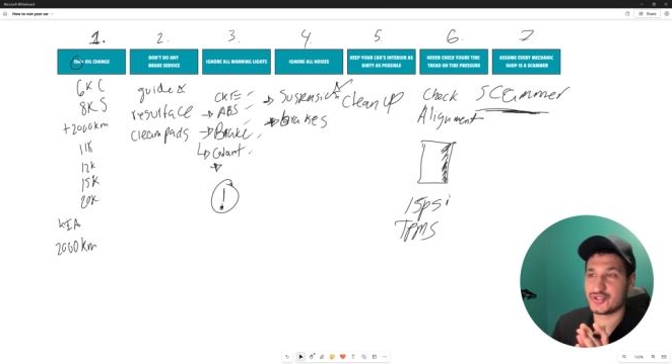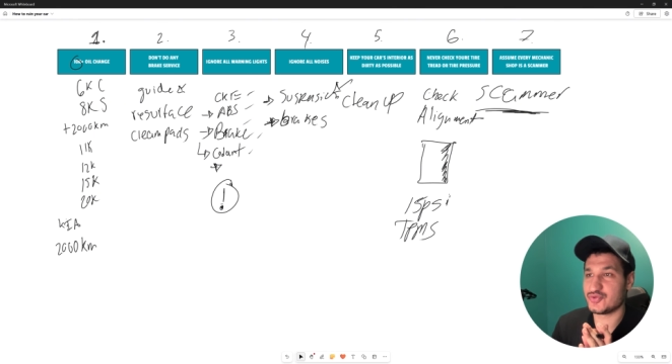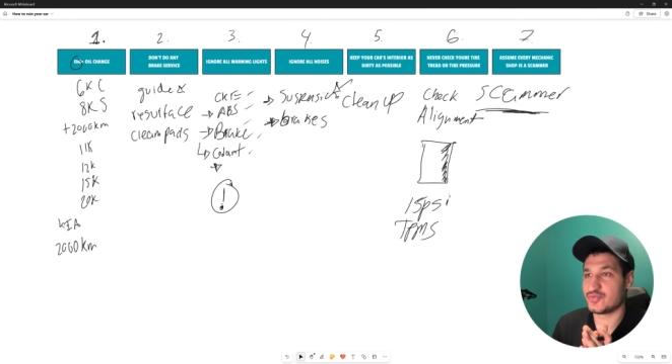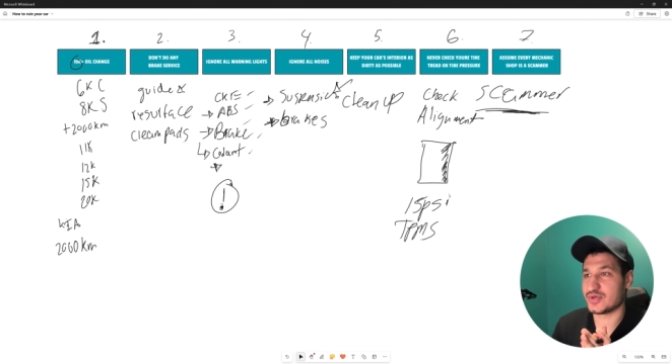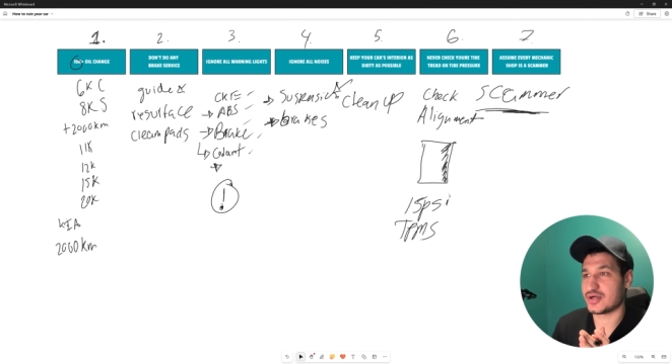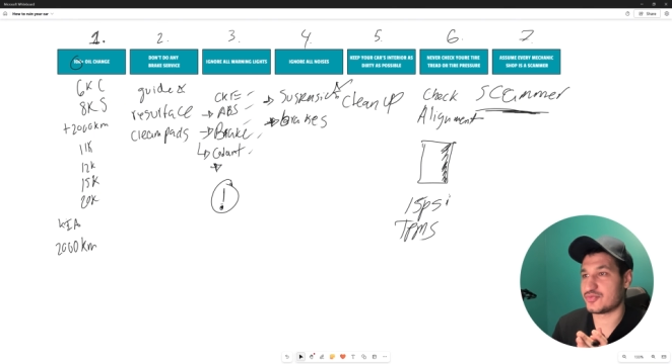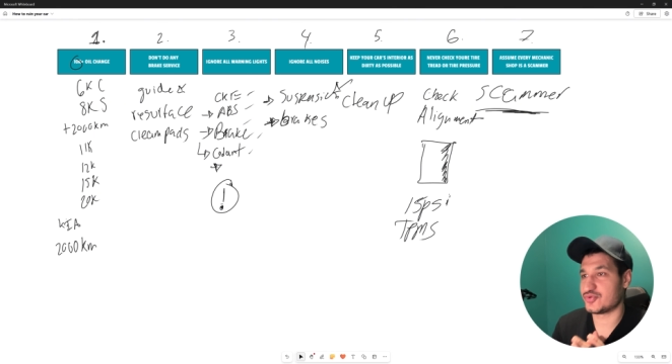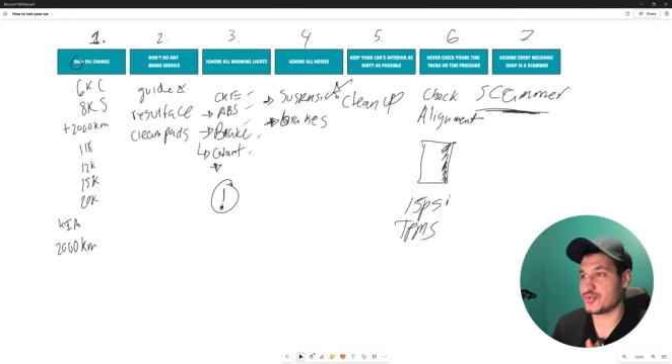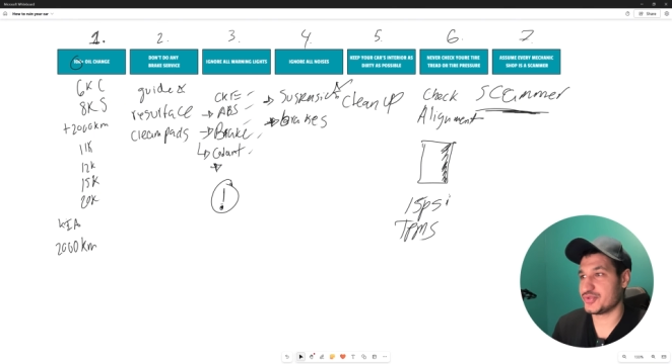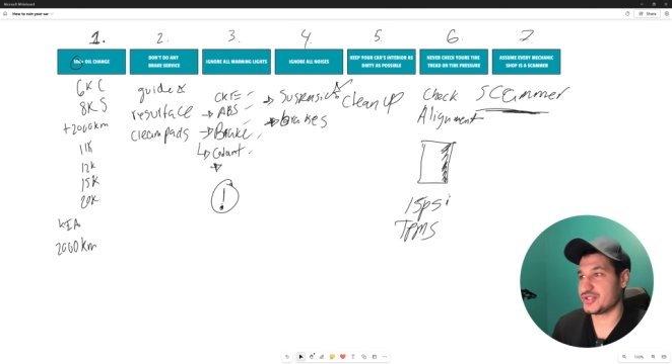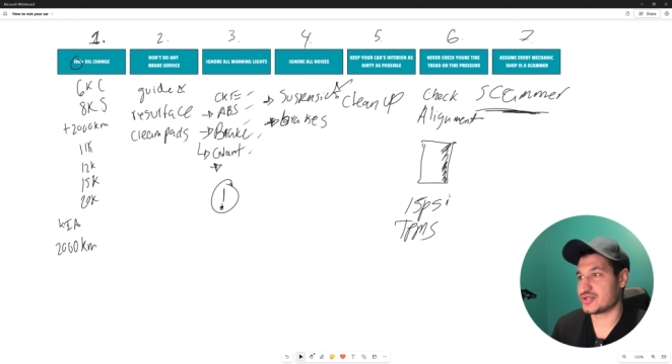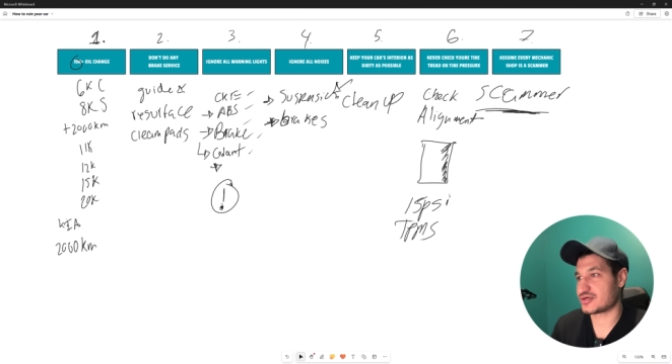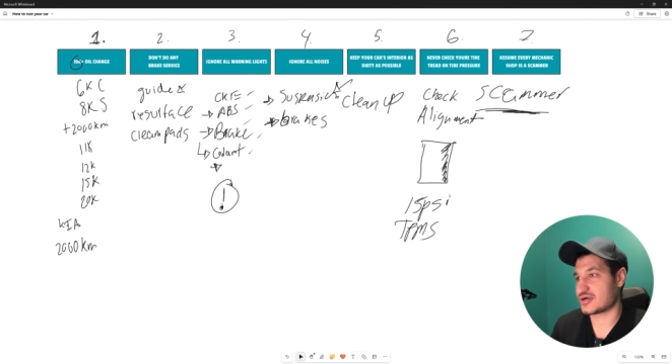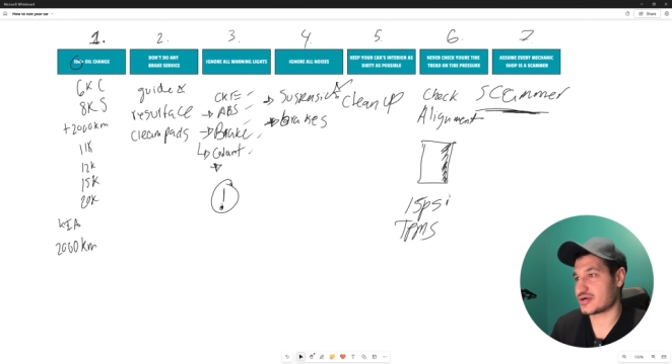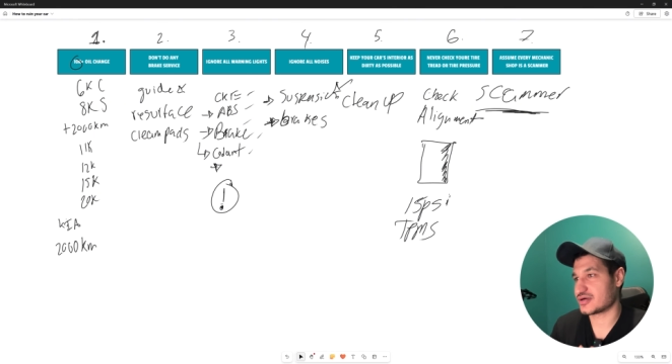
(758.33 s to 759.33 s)
to
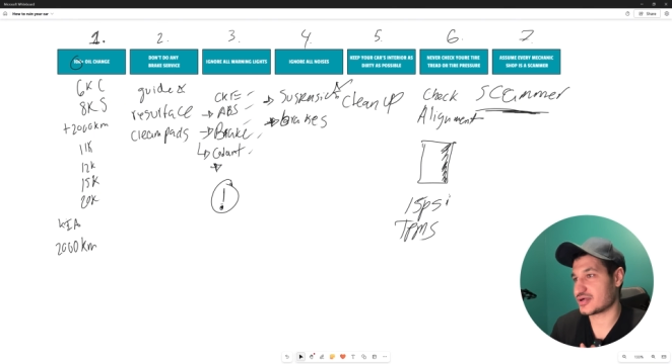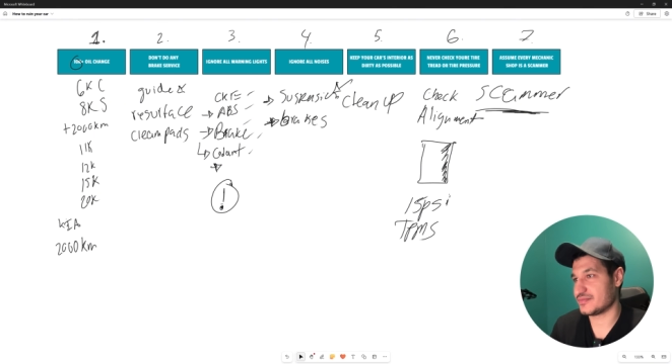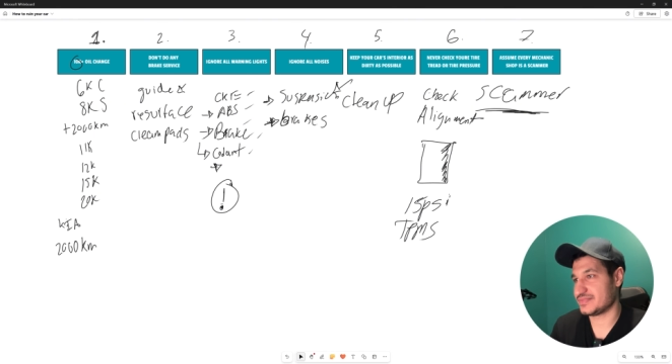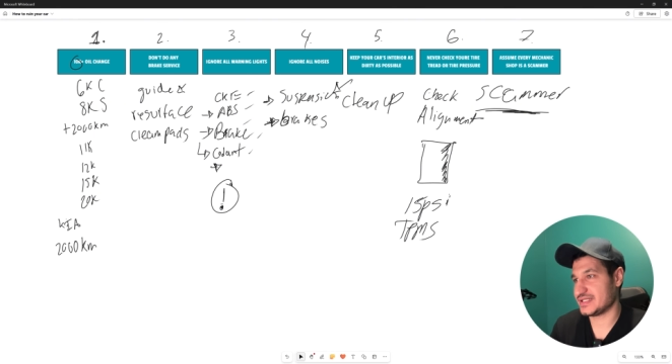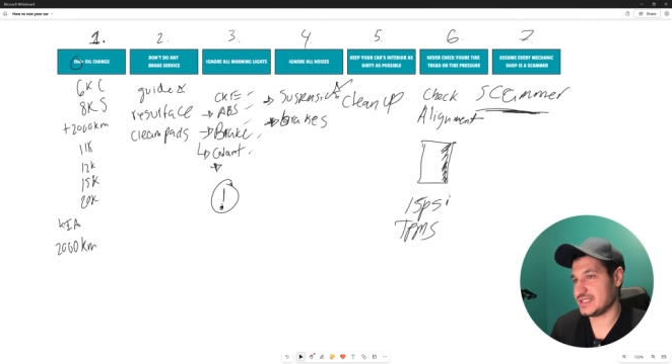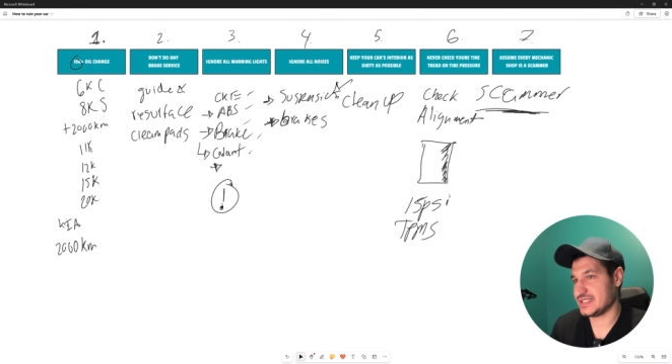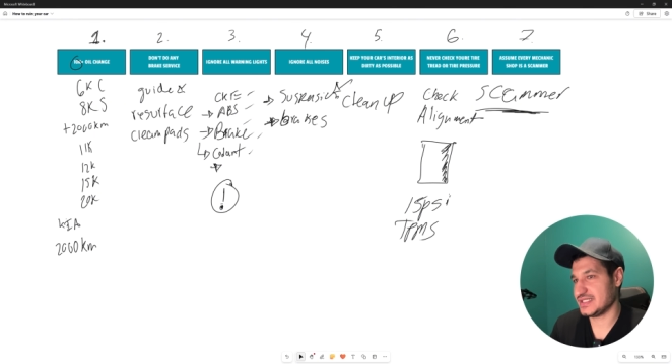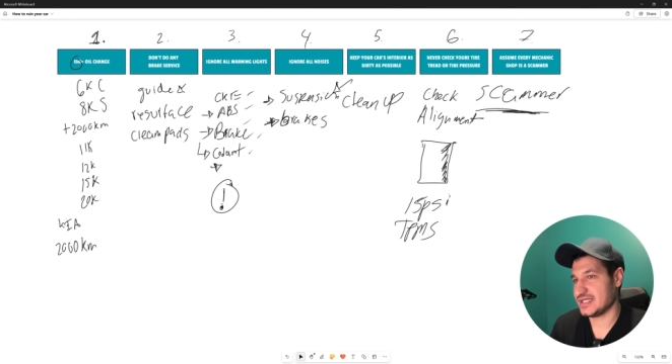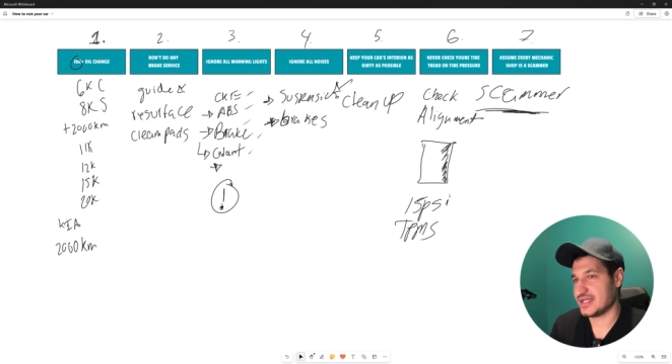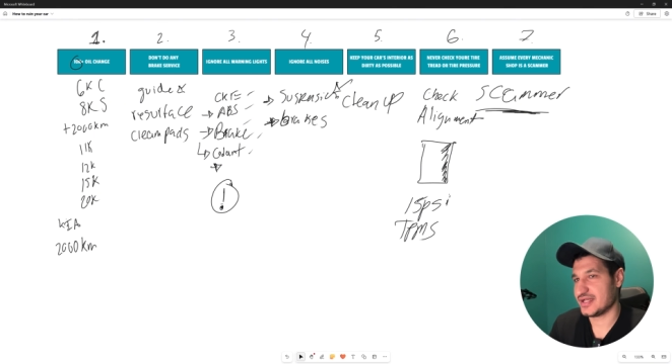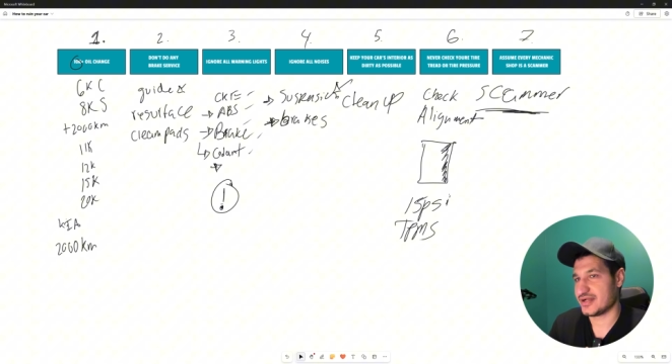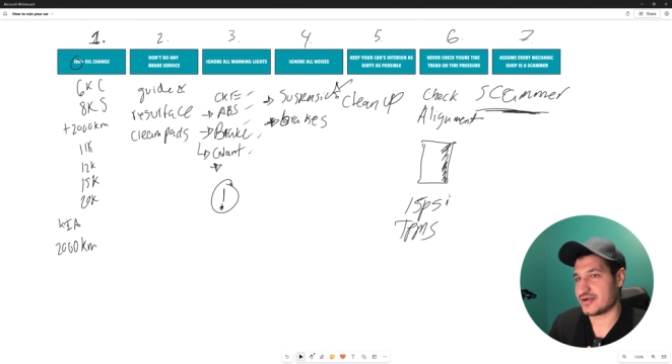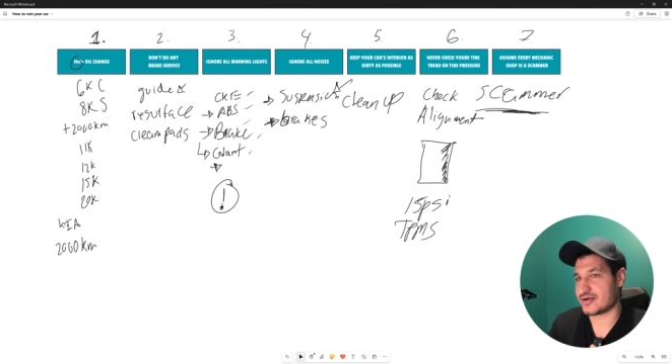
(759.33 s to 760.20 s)
ruin your car completely.